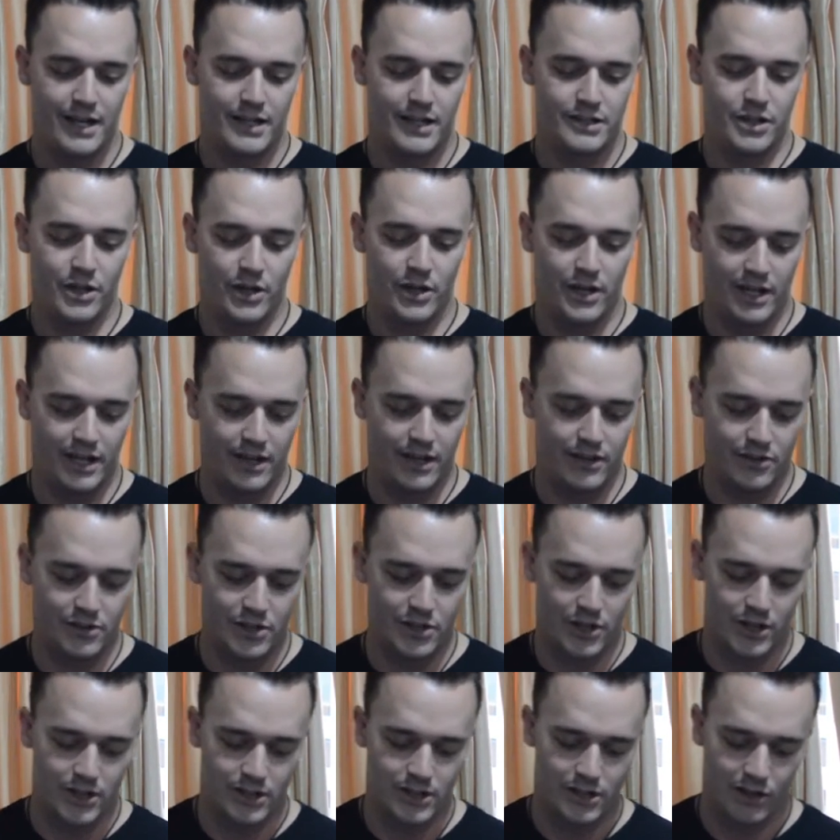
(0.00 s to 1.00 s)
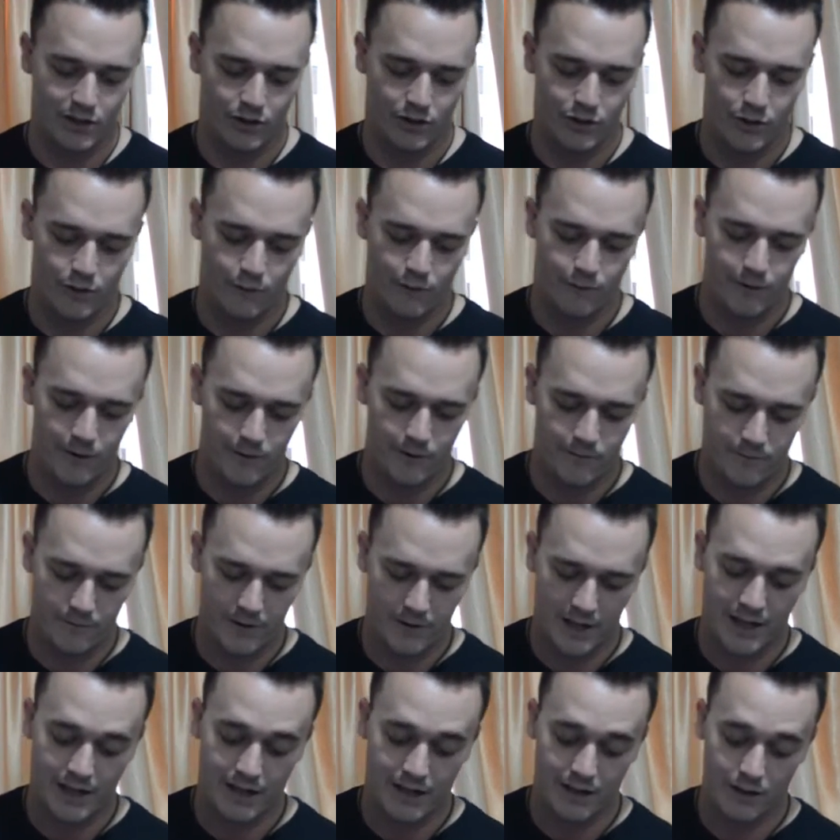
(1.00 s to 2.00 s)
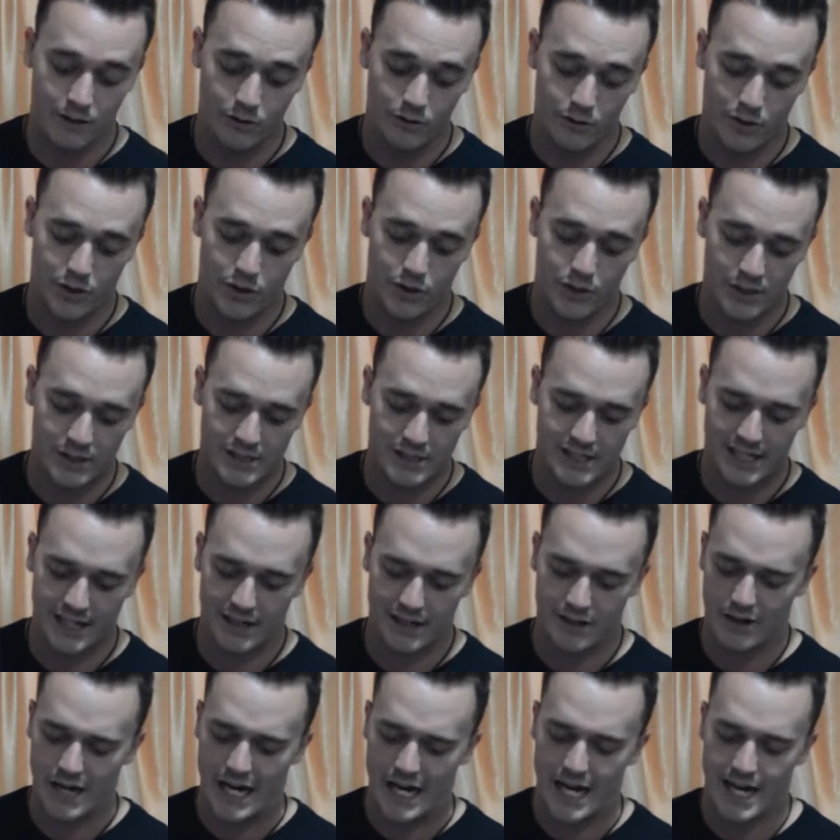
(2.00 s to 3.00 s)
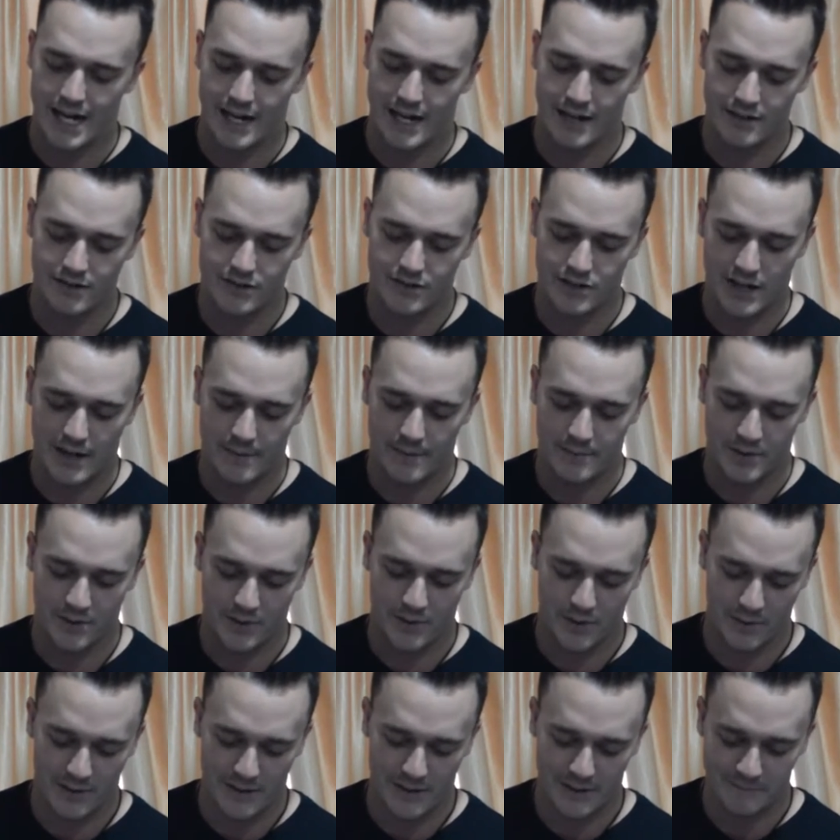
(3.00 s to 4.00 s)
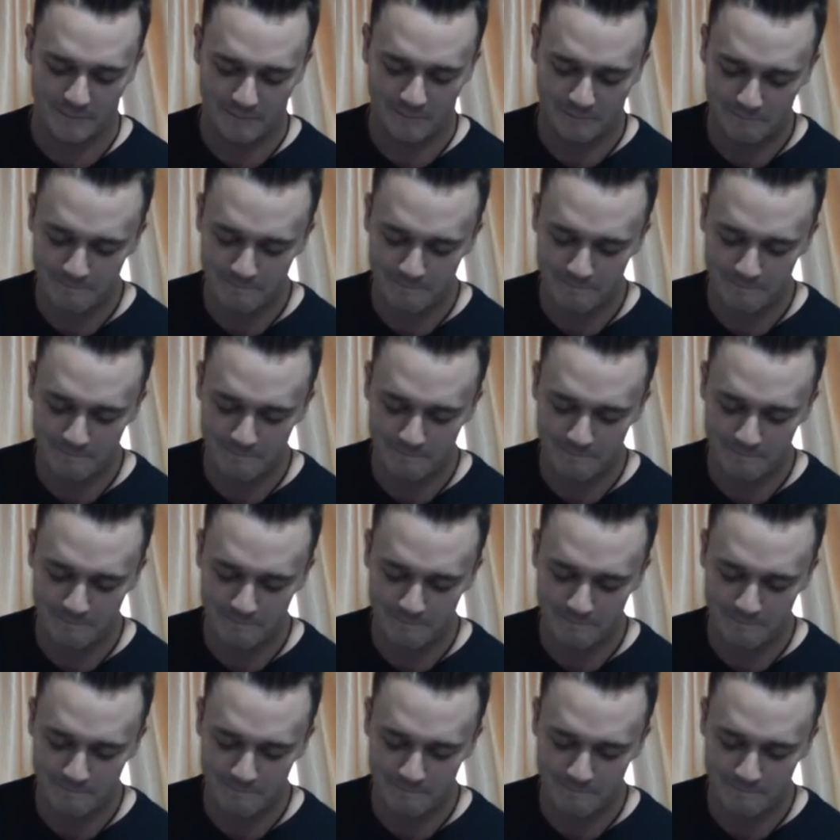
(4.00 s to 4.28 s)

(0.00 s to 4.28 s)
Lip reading: So you can either turn to Luke 13 or Acts chapter 3.